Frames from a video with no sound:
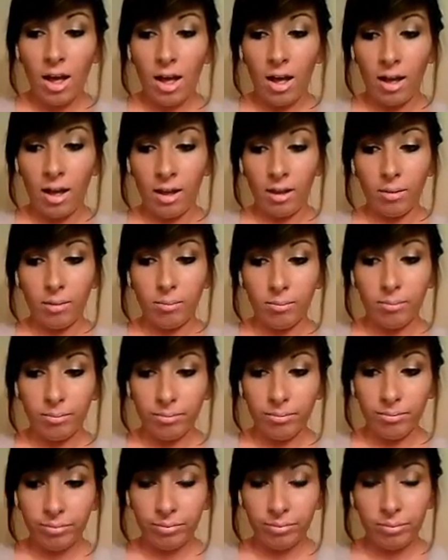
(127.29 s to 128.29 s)

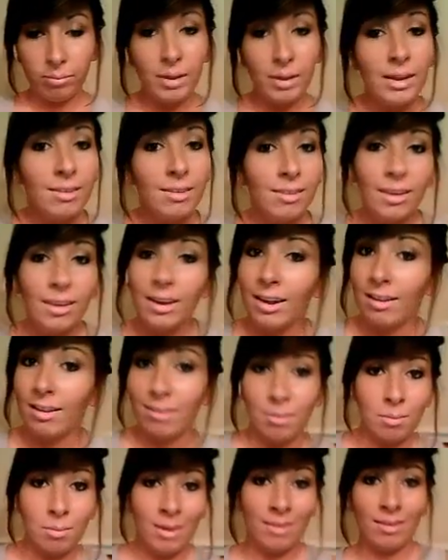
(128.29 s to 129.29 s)
My skin
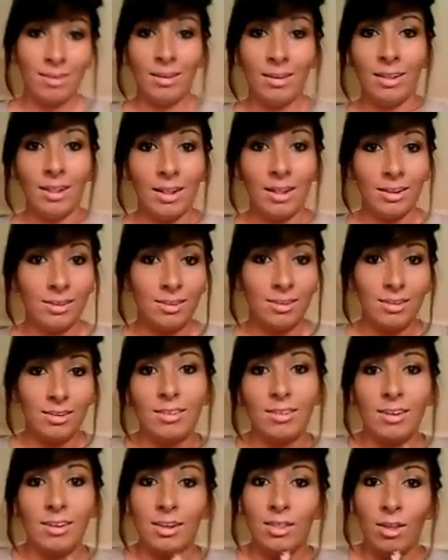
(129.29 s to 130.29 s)
has amazing
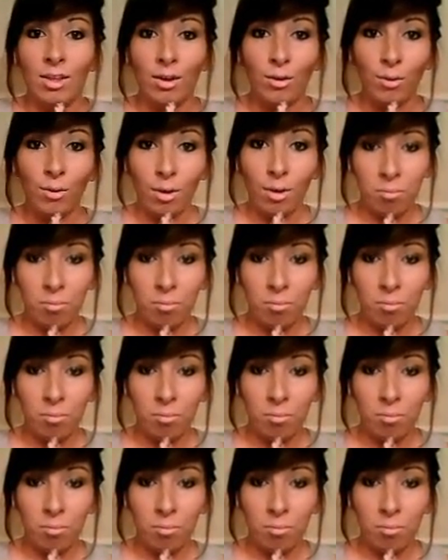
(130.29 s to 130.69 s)
elasticity, though.